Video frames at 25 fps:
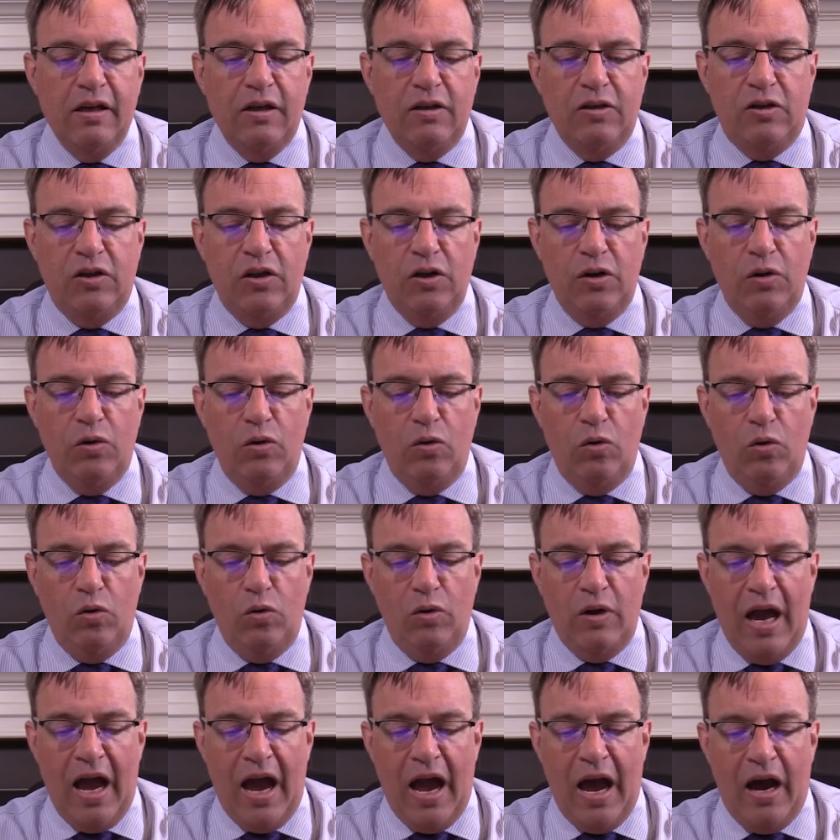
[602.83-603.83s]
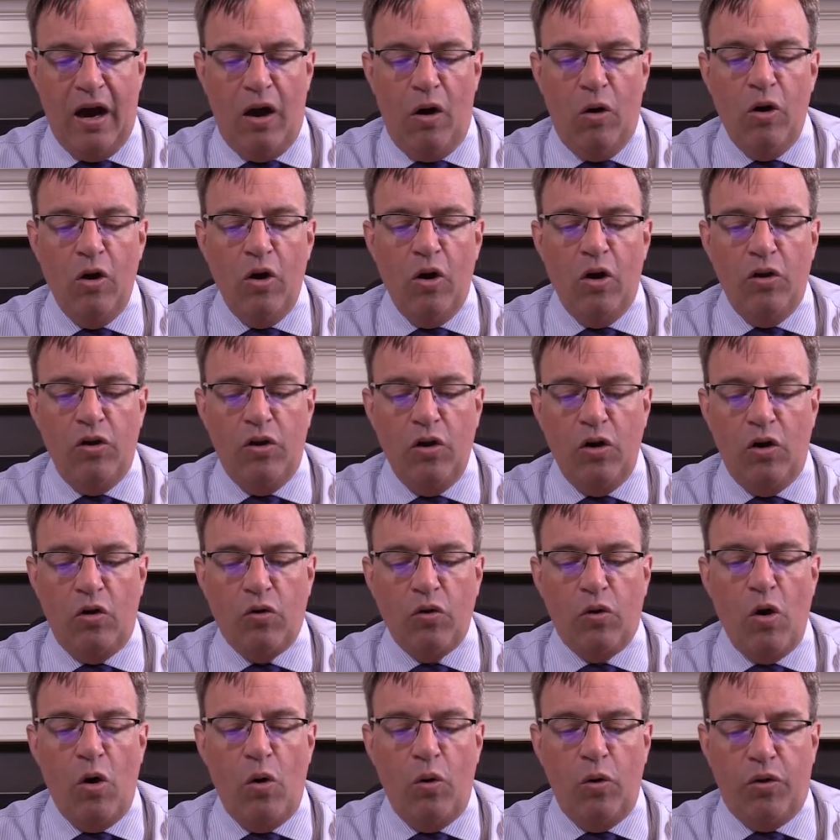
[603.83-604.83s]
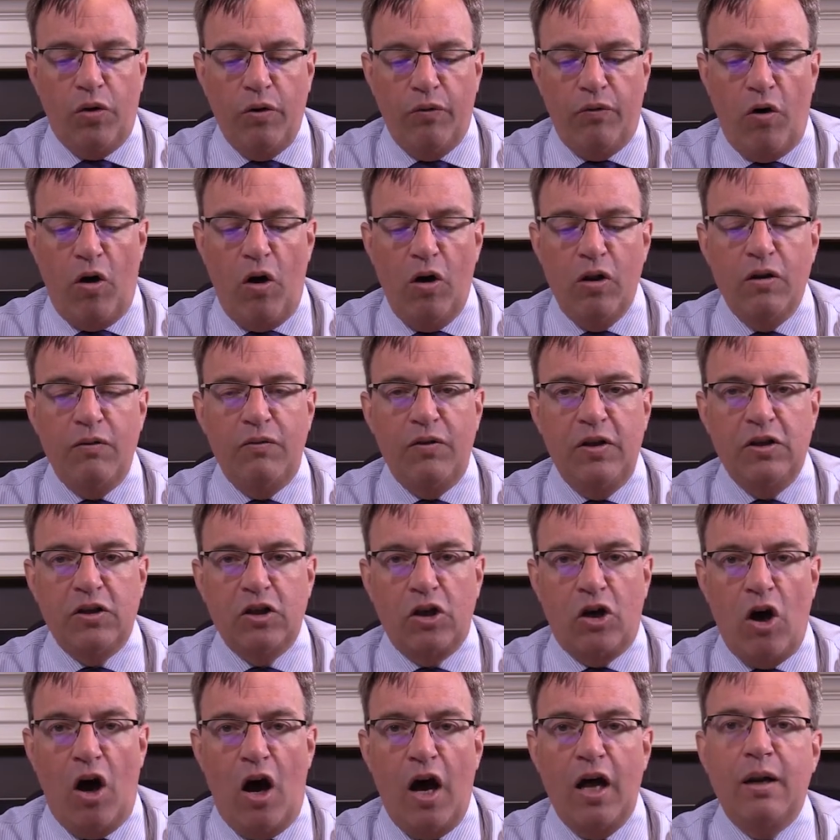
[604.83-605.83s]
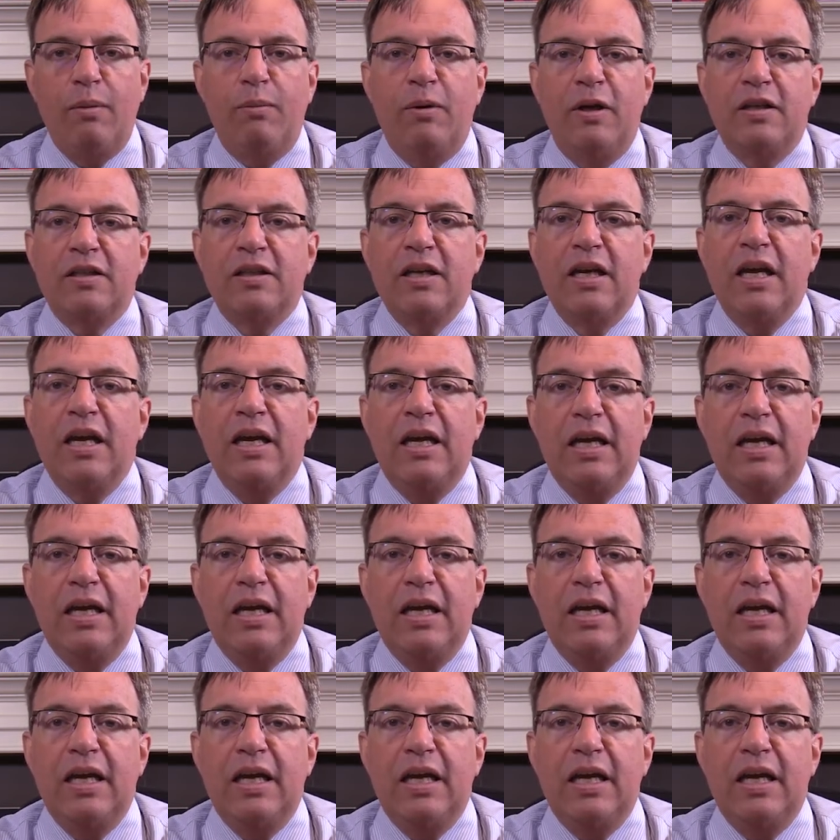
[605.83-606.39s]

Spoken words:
to now, the growth of all of these economies,